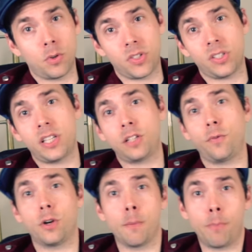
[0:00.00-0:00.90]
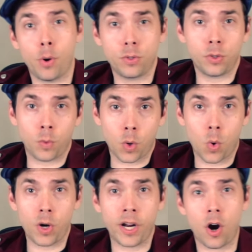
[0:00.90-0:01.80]
the most successful composer and
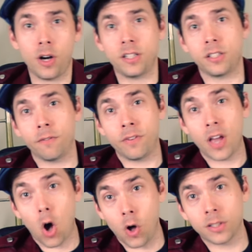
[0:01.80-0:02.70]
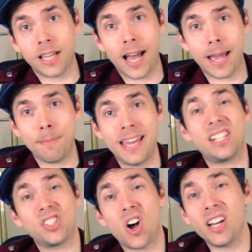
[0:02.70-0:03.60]
recording artist of all time.
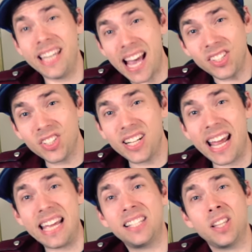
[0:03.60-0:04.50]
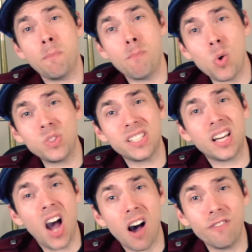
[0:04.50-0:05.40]
His song Yesterday is the
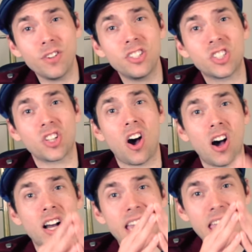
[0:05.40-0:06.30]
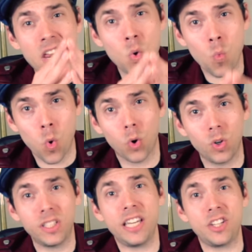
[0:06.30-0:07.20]
most covered song in
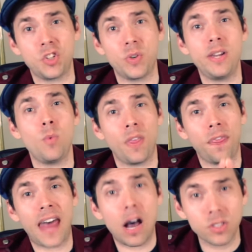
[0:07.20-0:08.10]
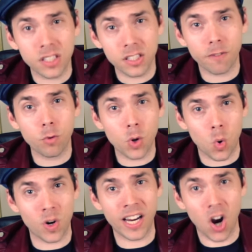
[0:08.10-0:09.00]
world history with thousands of
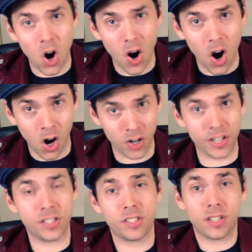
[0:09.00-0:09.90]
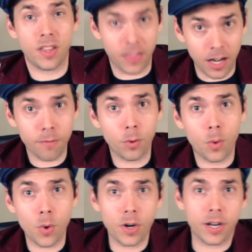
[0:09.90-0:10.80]
recording artists that have
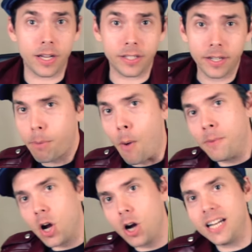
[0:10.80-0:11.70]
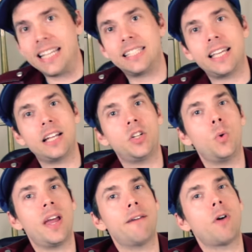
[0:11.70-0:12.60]
recorded it. Paul McCartney is said
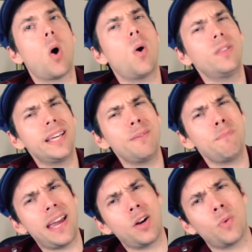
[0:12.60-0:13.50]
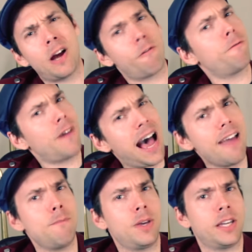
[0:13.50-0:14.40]
to have only made around
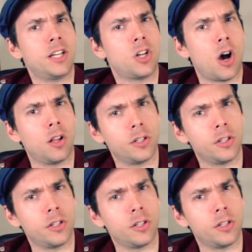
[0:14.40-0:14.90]
$5 million